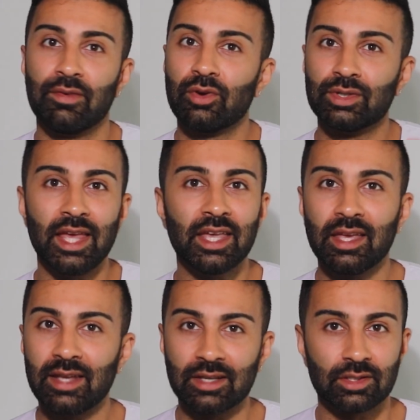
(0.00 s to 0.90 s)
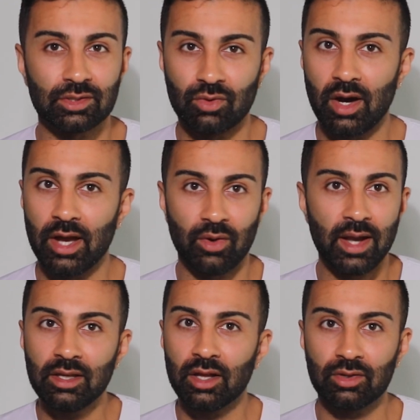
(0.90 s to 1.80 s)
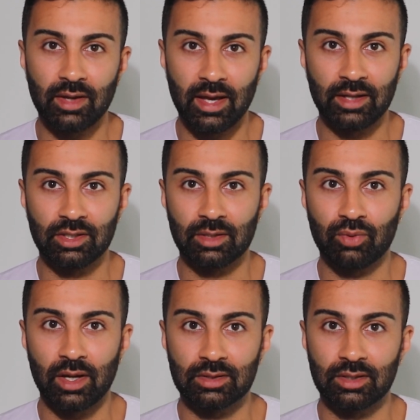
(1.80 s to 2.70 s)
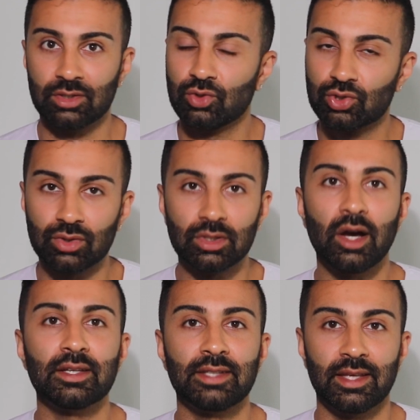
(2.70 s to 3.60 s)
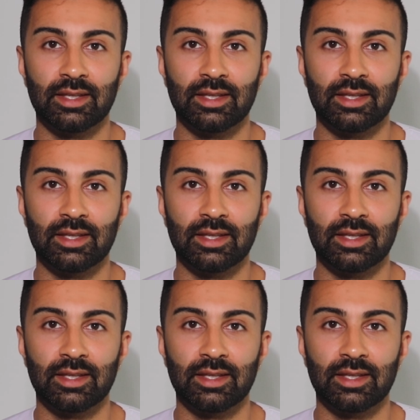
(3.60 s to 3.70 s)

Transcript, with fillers: if you're taking an SSRI or any other antidepressant, you should not take